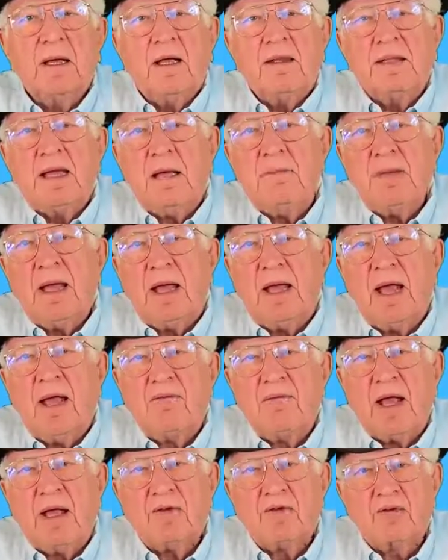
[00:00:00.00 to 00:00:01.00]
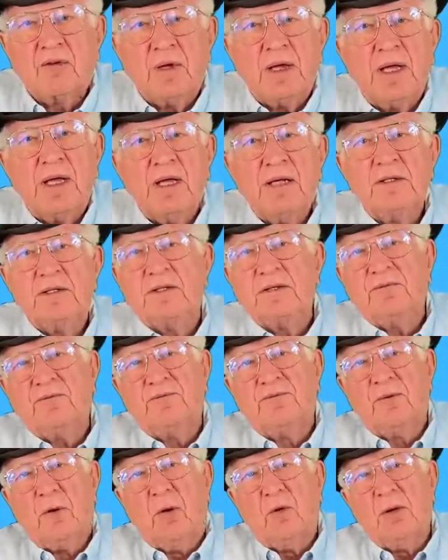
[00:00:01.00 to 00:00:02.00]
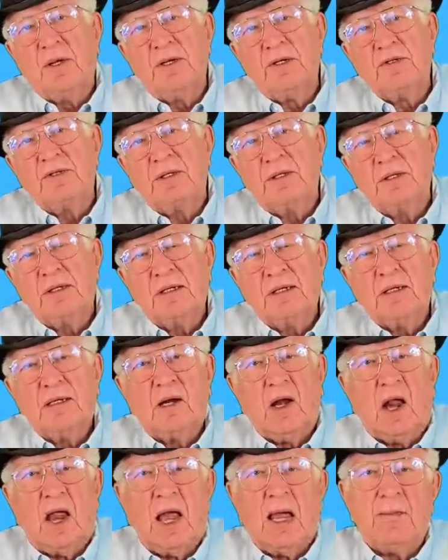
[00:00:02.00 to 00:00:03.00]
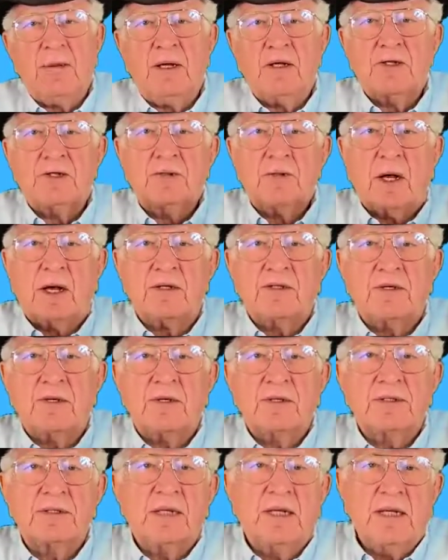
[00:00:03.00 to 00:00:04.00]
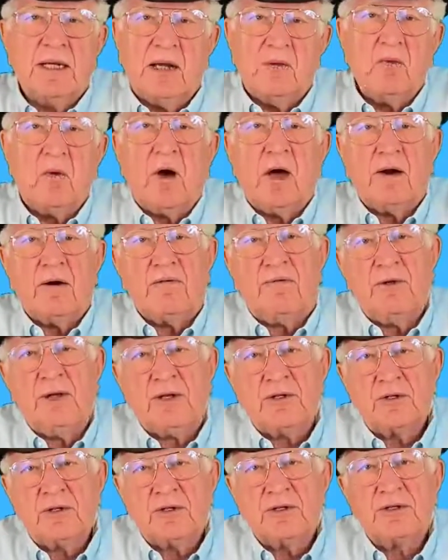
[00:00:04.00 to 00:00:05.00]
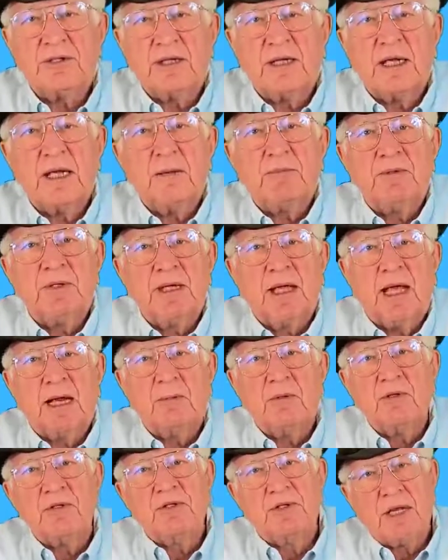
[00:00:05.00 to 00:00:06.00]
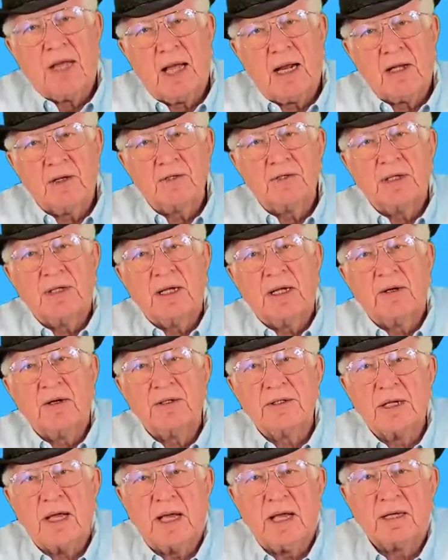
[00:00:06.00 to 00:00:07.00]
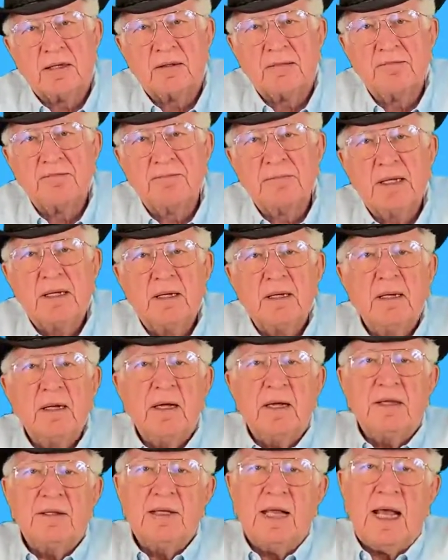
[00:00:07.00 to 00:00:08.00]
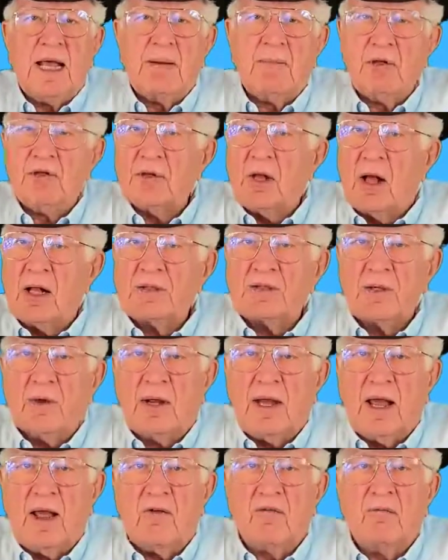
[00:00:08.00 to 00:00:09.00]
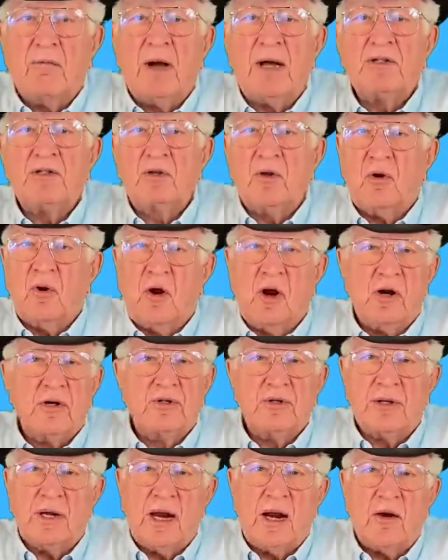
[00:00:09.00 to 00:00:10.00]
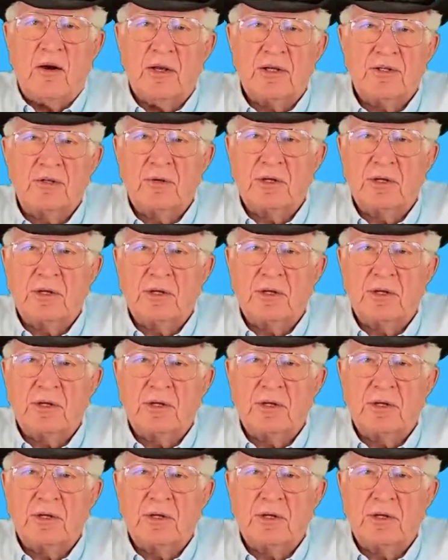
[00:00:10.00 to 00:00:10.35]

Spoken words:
They may have trees, foliage, climbing structures, and water features to keep the animals challenged and entertained. The animals also have much larger areas to